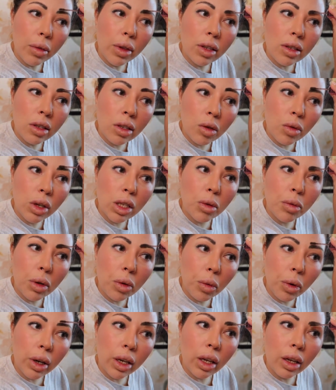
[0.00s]
this is what's
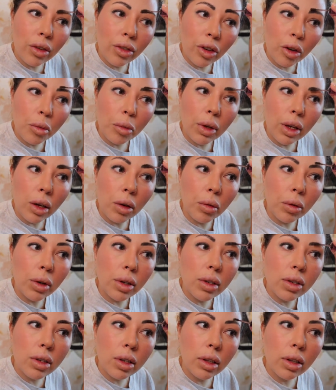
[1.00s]
been working for me
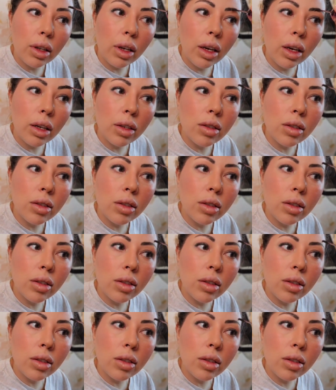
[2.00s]
recently.